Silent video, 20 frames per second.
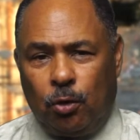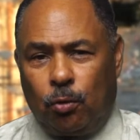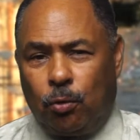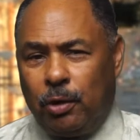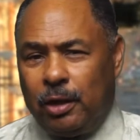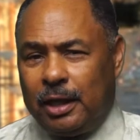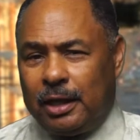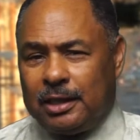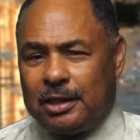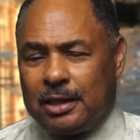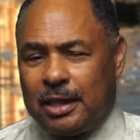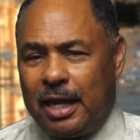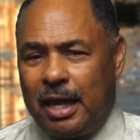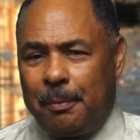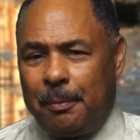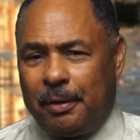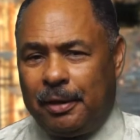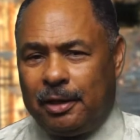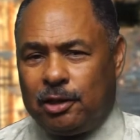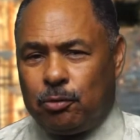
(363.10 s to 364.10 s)

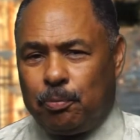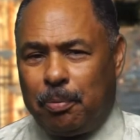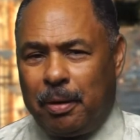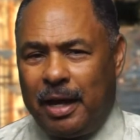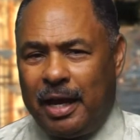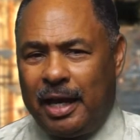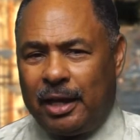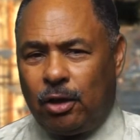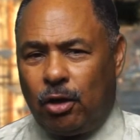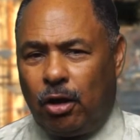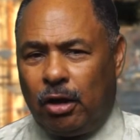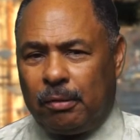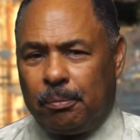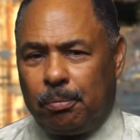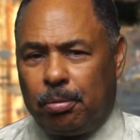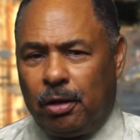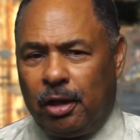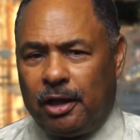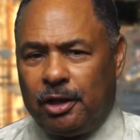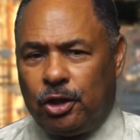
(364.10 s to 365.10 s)
re-examine its ban on
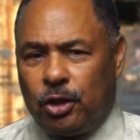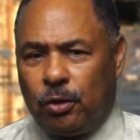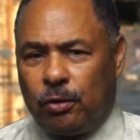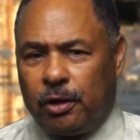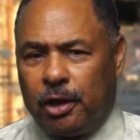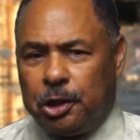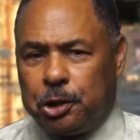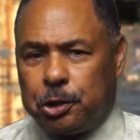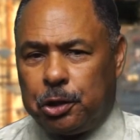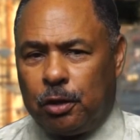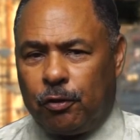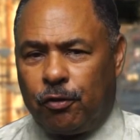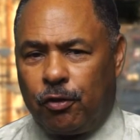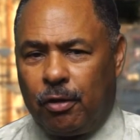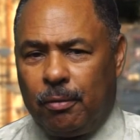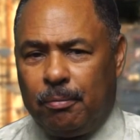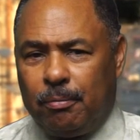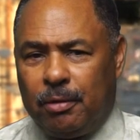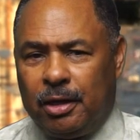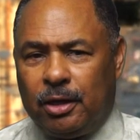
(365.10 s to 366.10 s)
blood donation
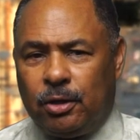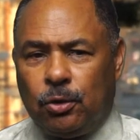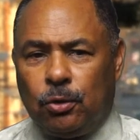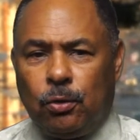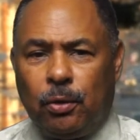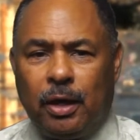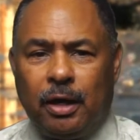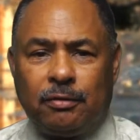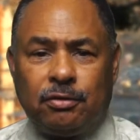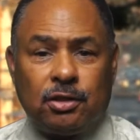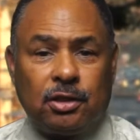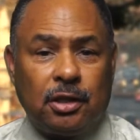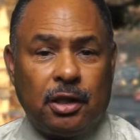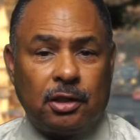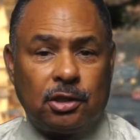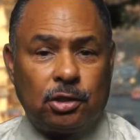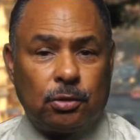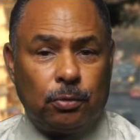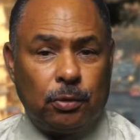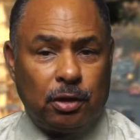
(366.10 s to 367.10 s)
from men who have
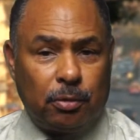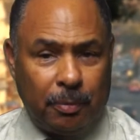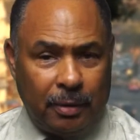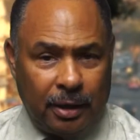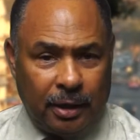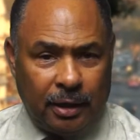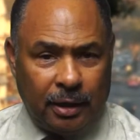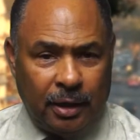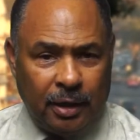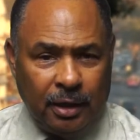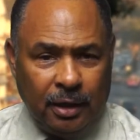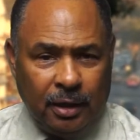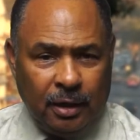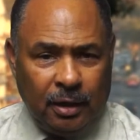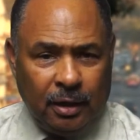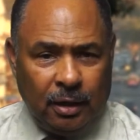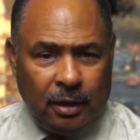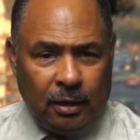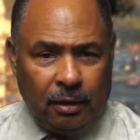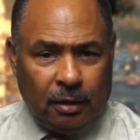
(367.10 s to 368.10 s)
sex with men.
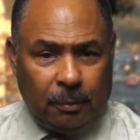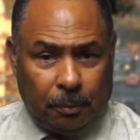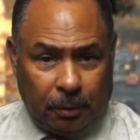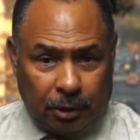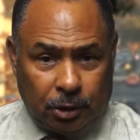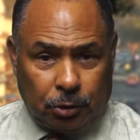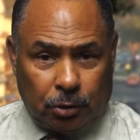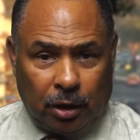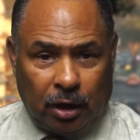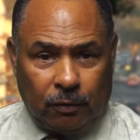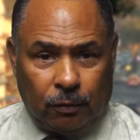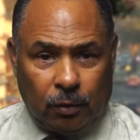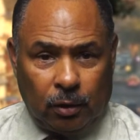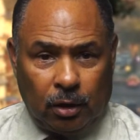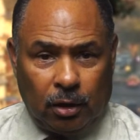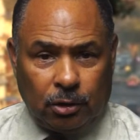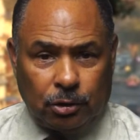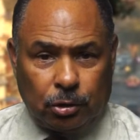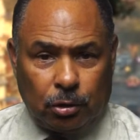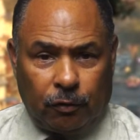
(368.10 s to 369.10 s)
The blood drive will
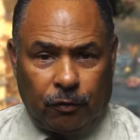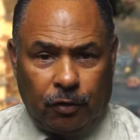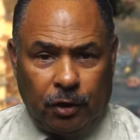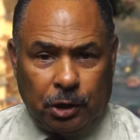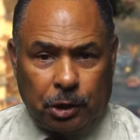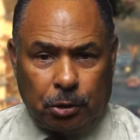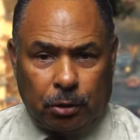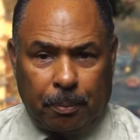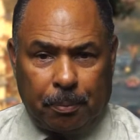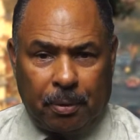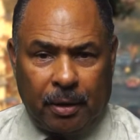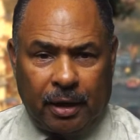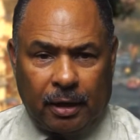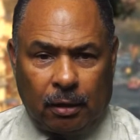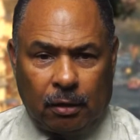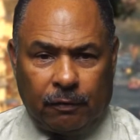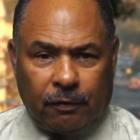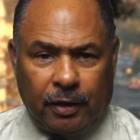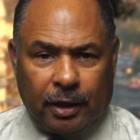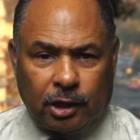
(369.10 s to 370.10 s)
also feature a
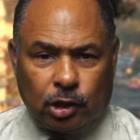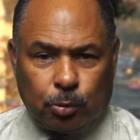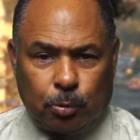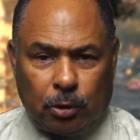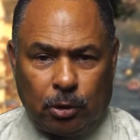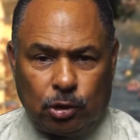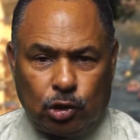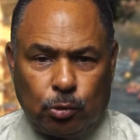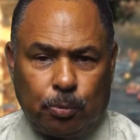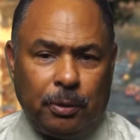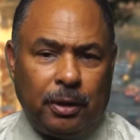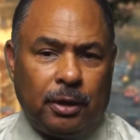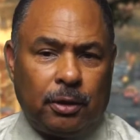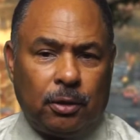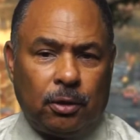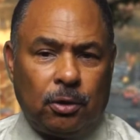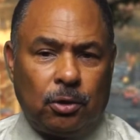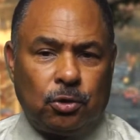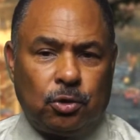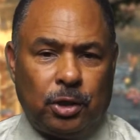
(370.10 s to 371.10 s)
panel of expert
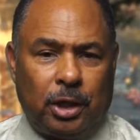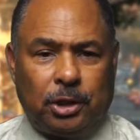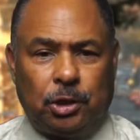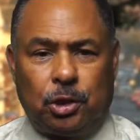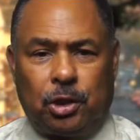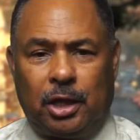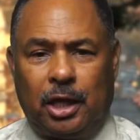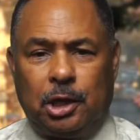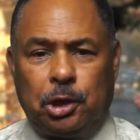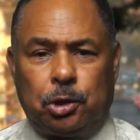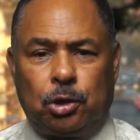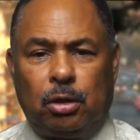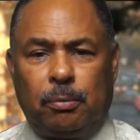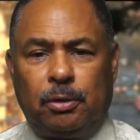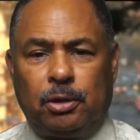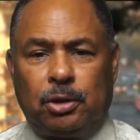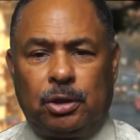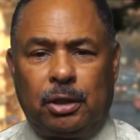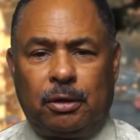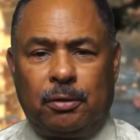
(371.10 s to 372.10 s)
speakers, educational
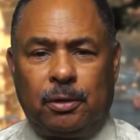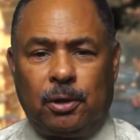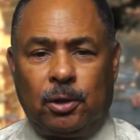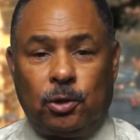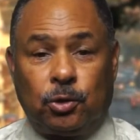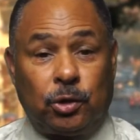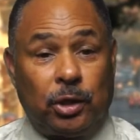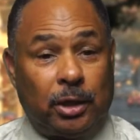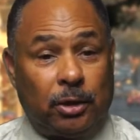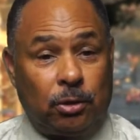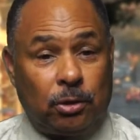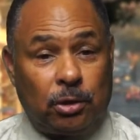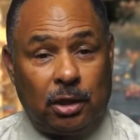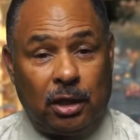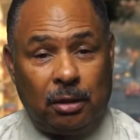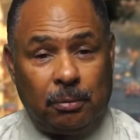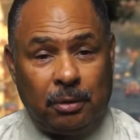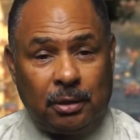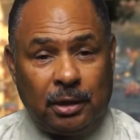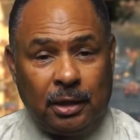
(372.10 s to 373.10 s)
materials,
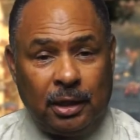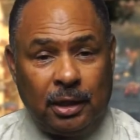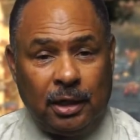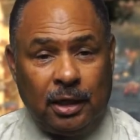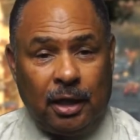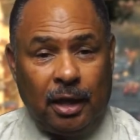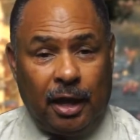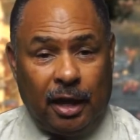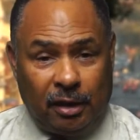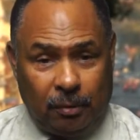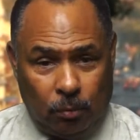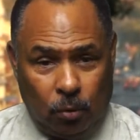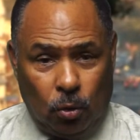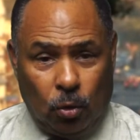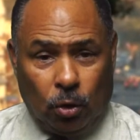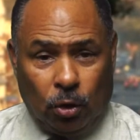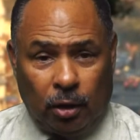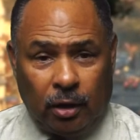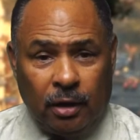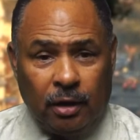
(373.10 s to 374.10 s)
entertainment, and
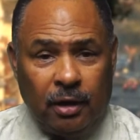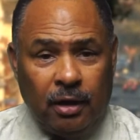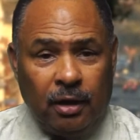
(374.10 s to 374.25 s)
more.